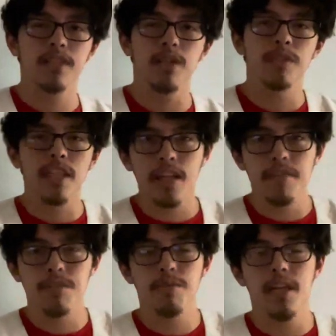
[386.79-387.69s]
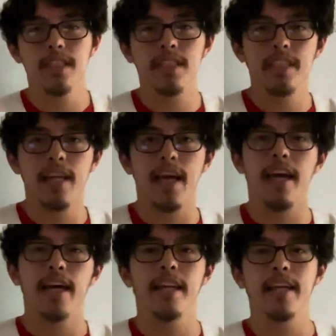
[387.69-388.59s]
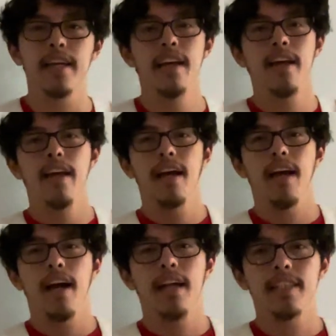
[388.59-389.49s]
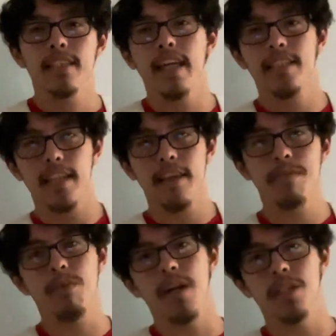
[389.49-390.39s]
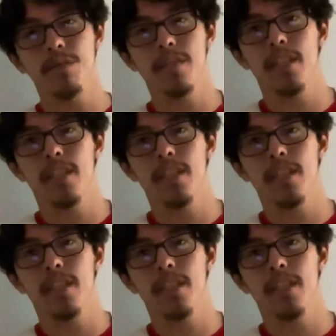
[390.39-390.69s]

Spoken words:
So thank you for watching, and stay safe while doing